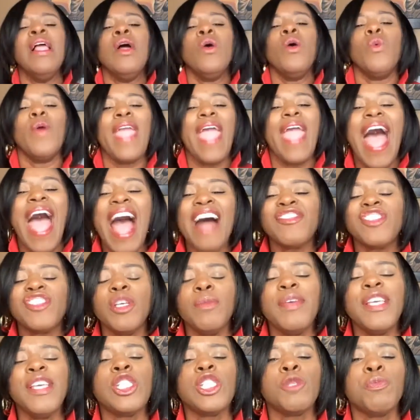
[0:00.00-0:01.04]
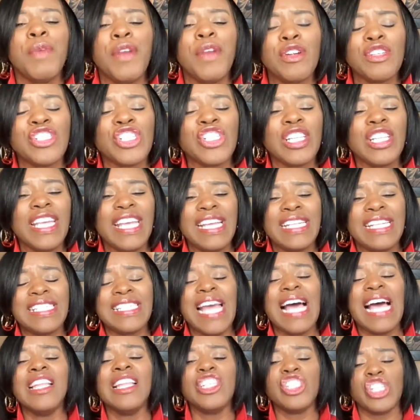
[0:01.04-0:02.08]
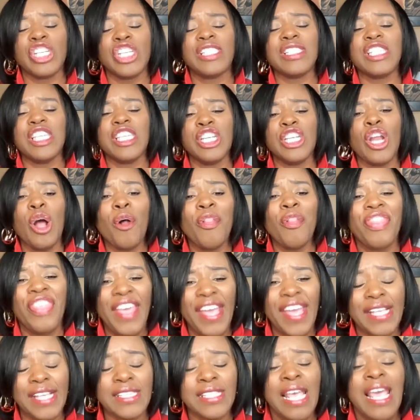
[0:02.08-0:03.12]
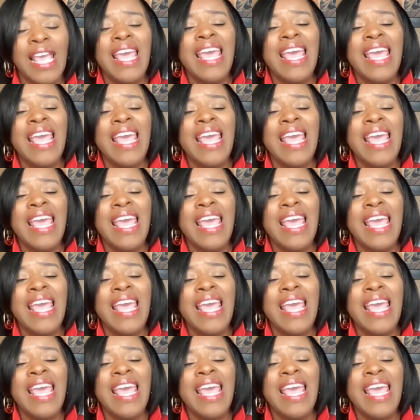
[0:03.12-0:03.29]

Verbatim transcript: we have to be spiritually intelligent to know this.